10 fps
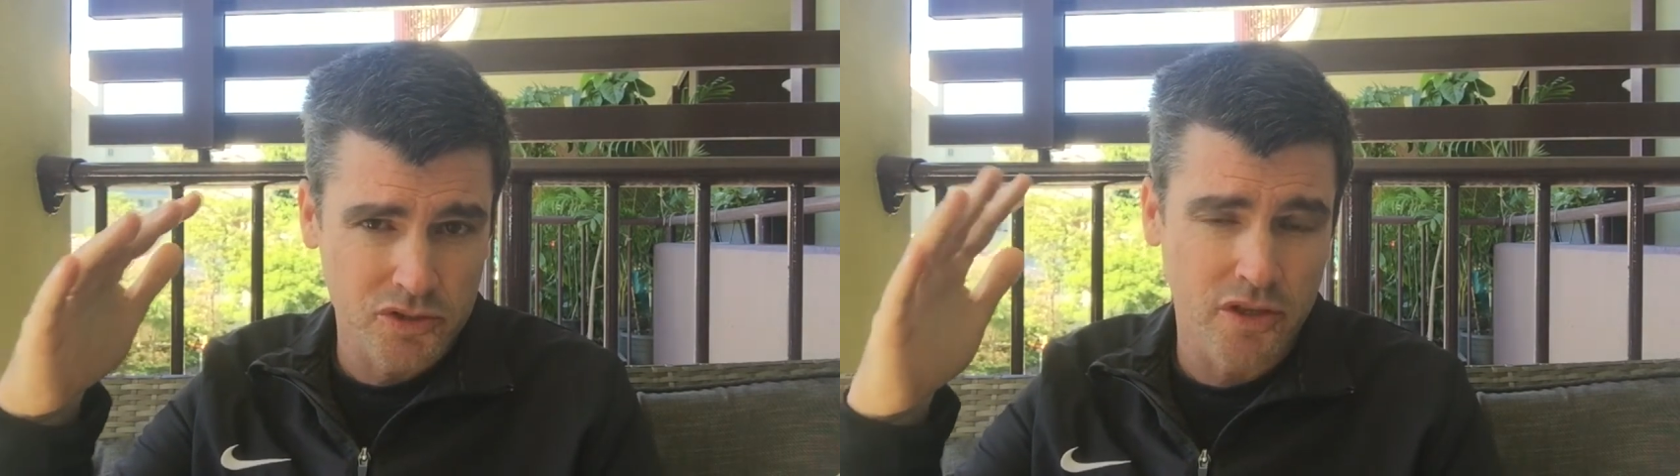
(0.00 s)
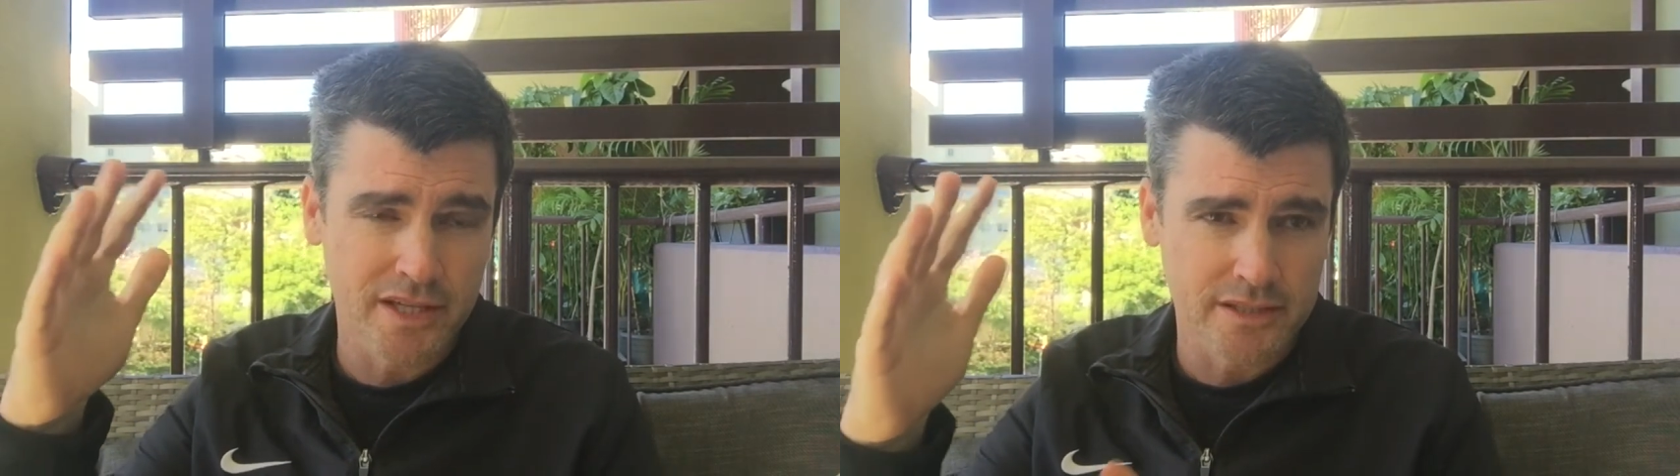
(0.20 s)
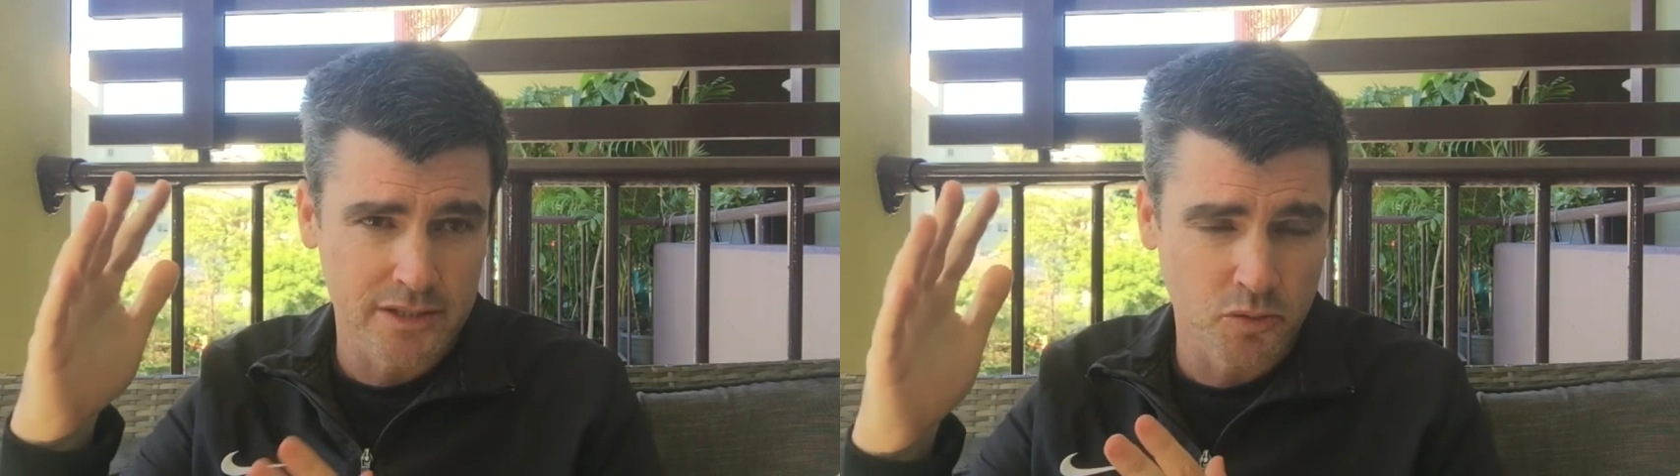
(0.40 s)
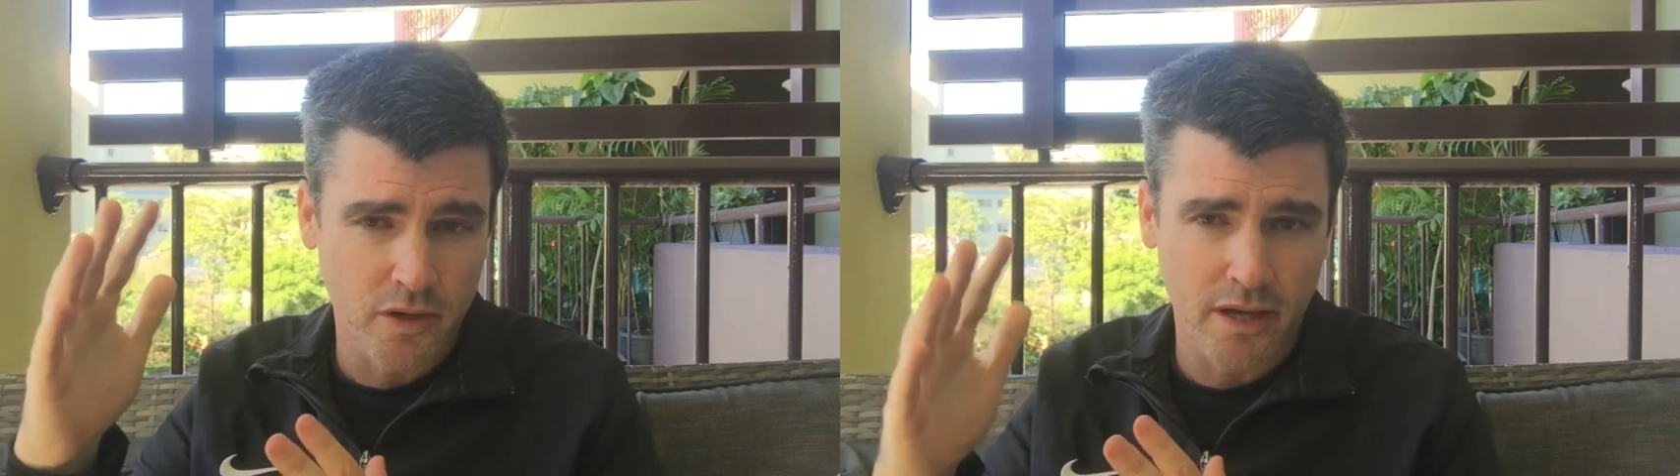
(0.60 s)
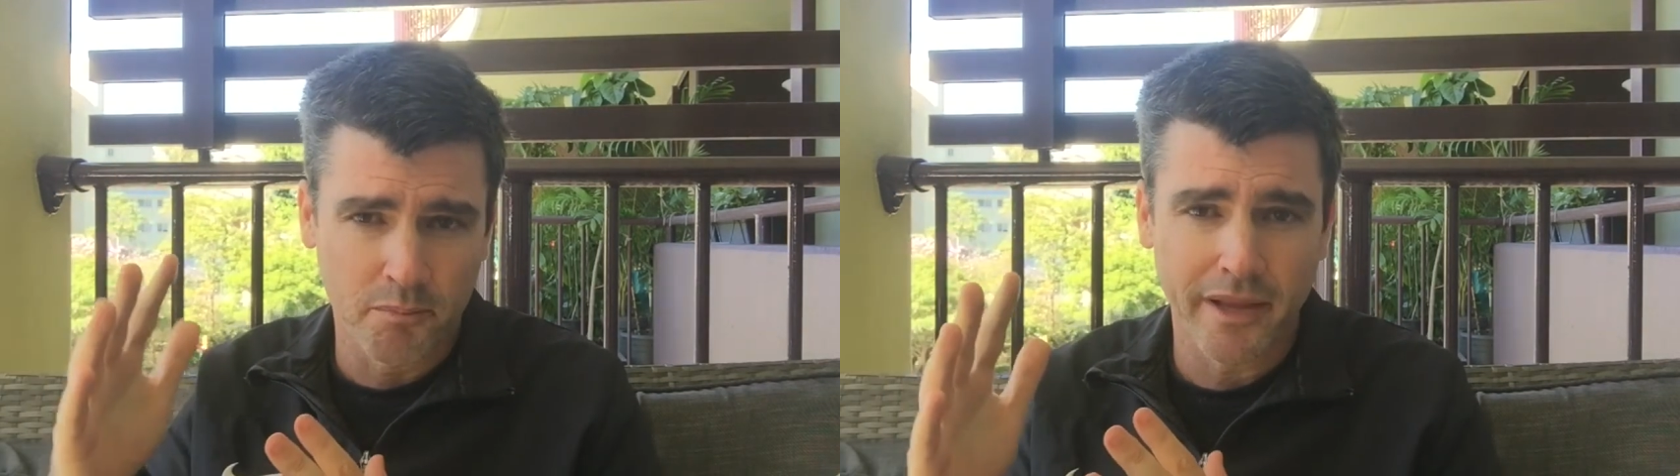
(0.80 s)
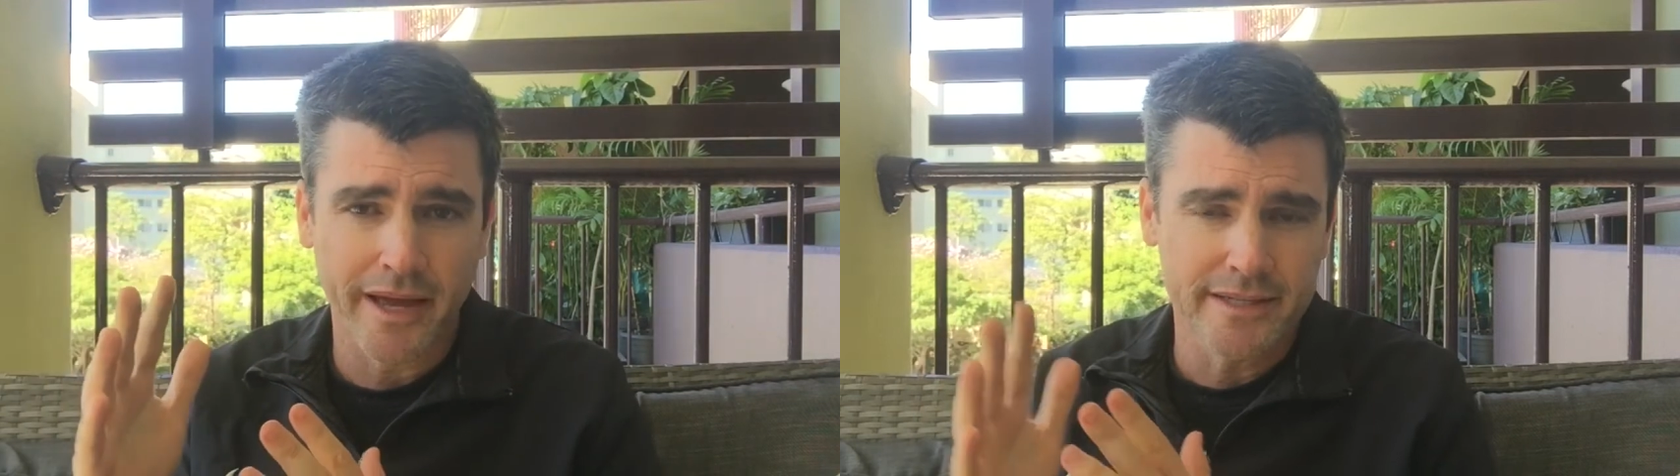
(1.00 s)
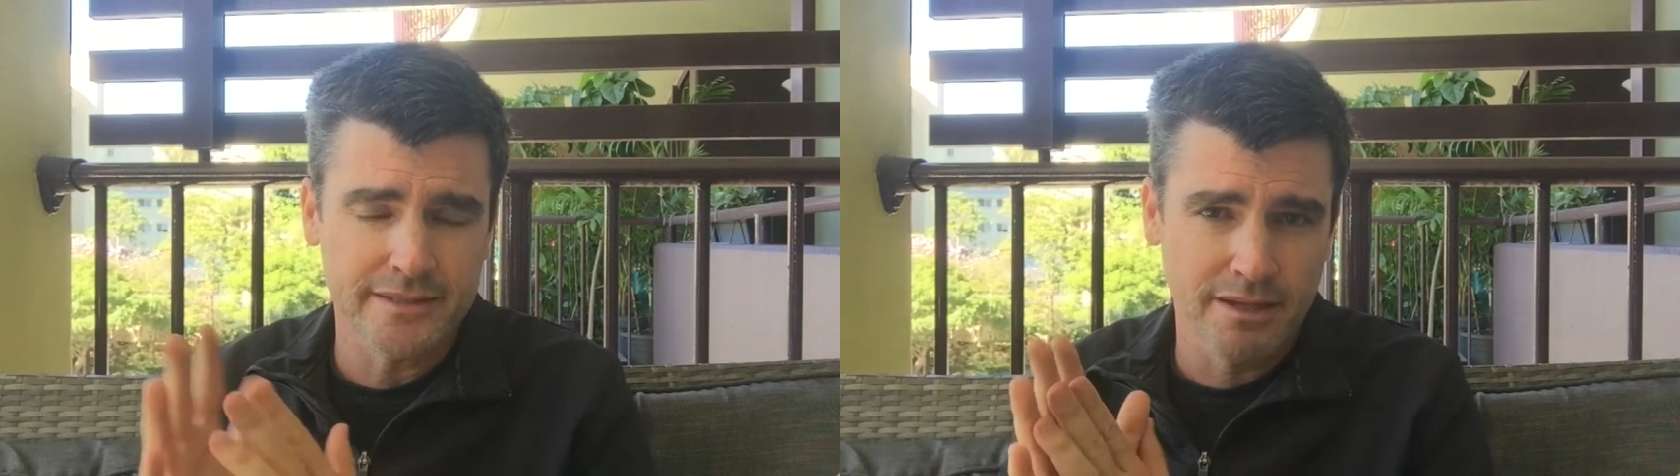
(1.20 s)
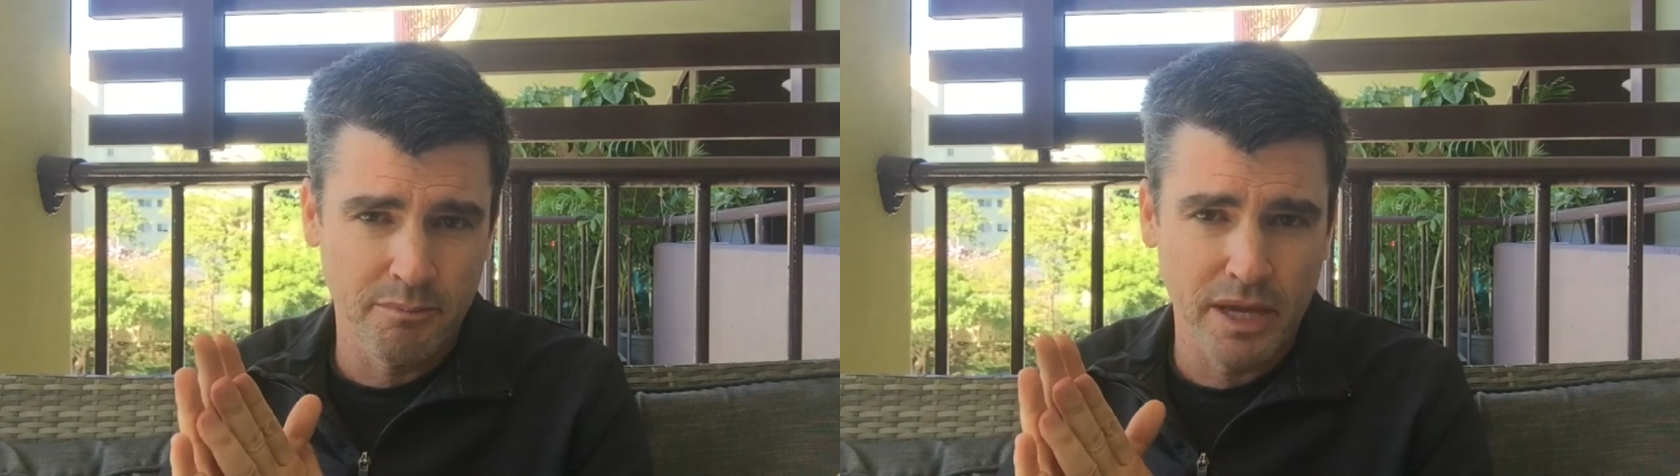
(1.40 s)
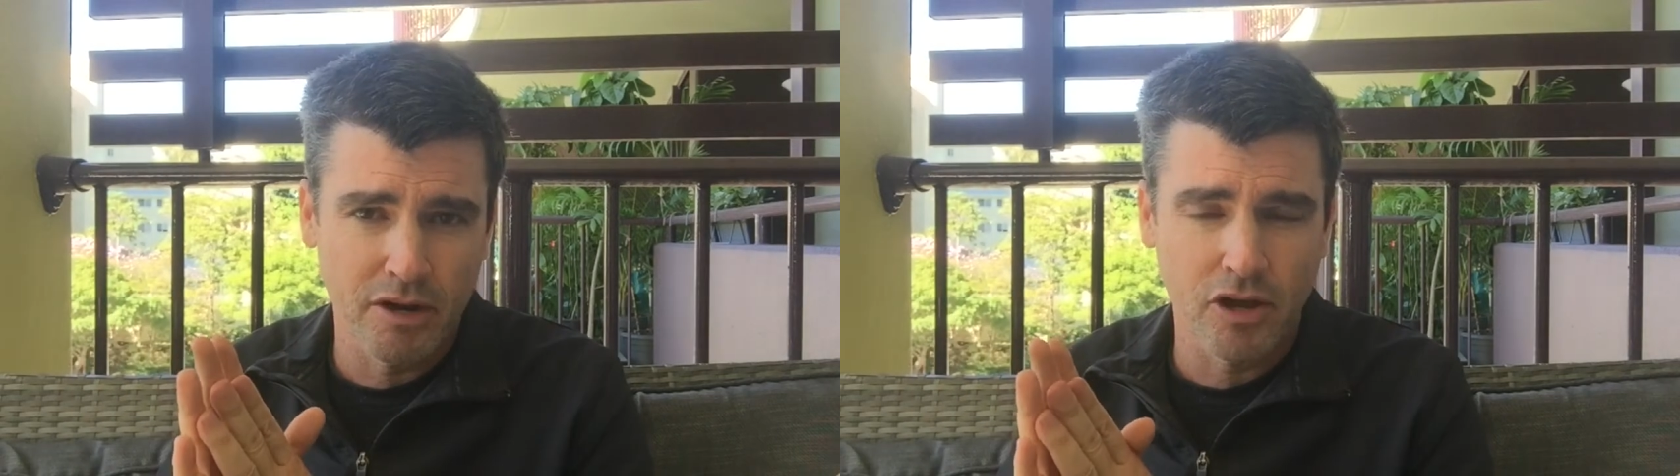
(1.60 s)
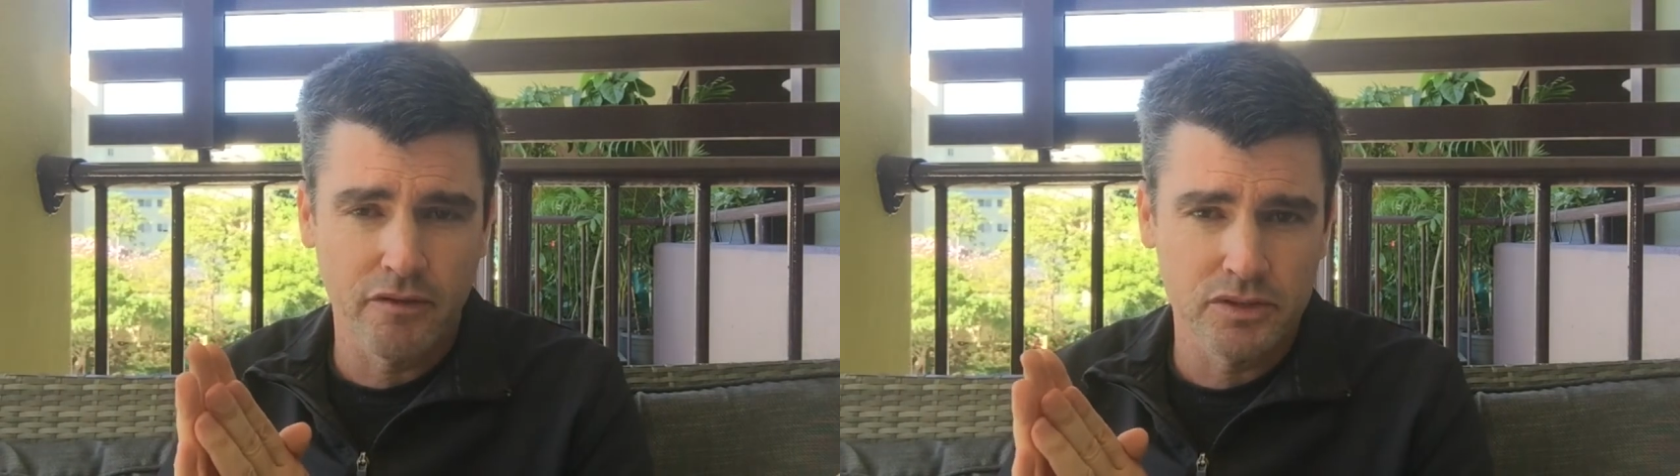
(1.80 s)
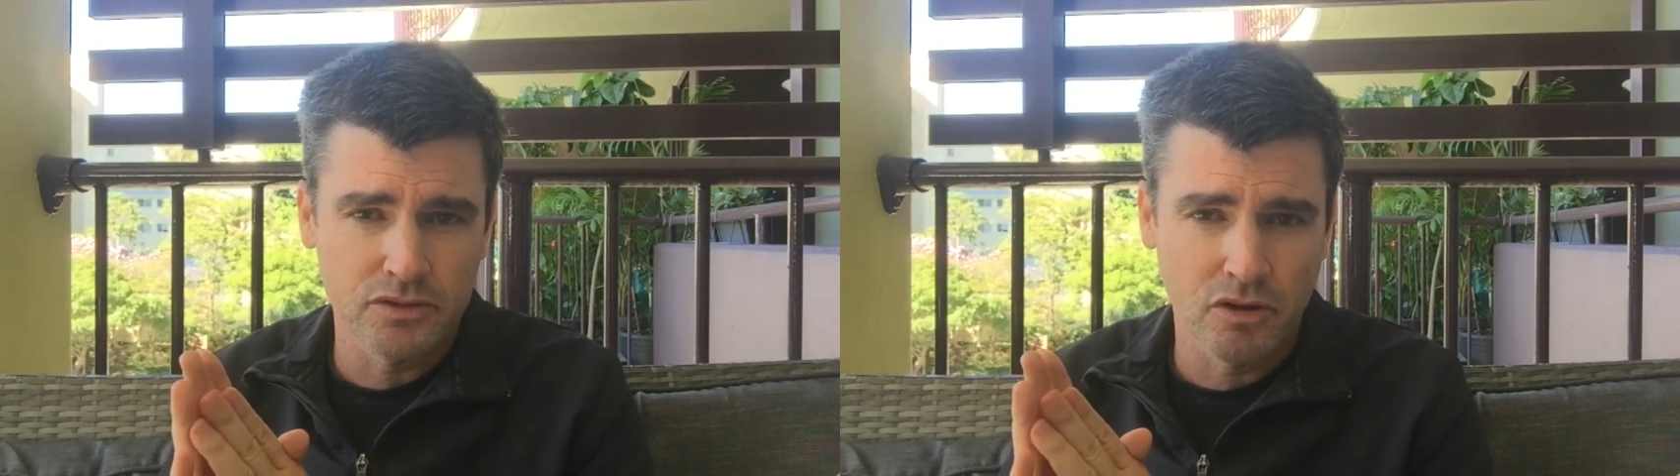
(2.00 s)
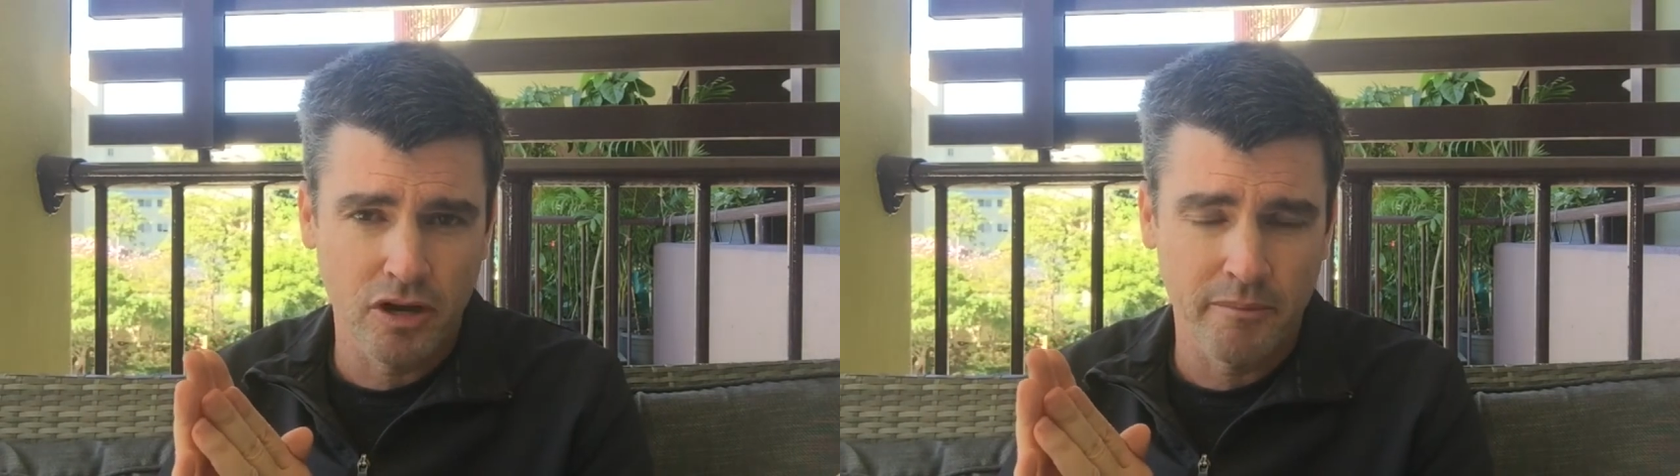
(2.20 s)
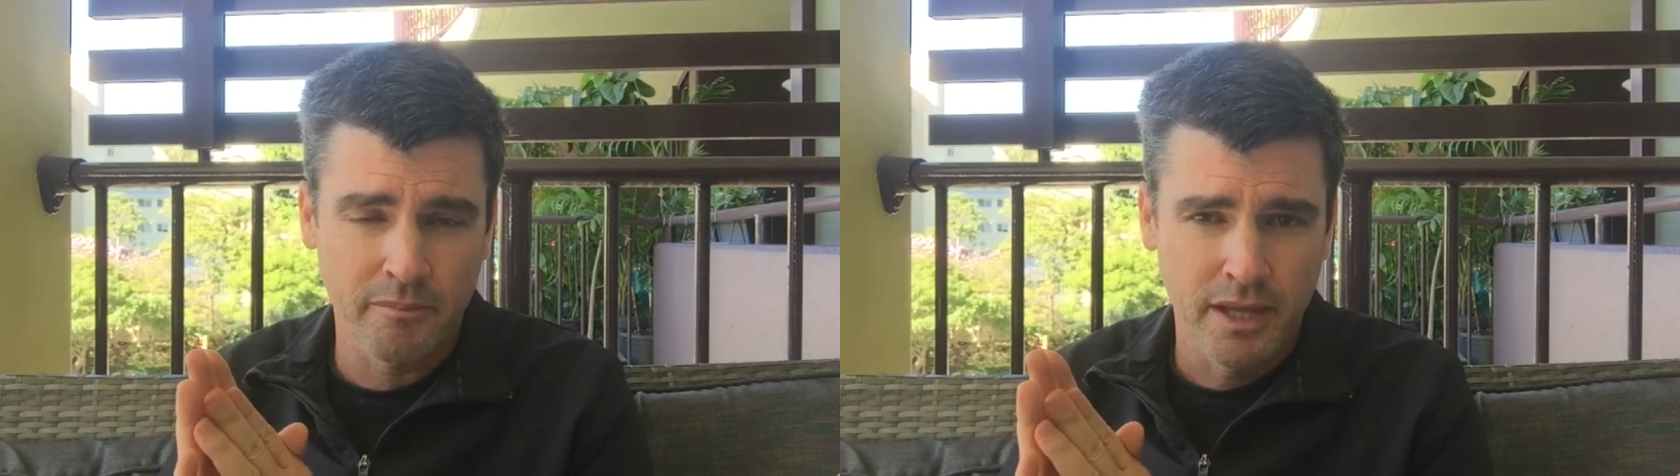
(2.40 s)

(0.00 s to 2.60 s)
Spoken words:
So this is where players get better over time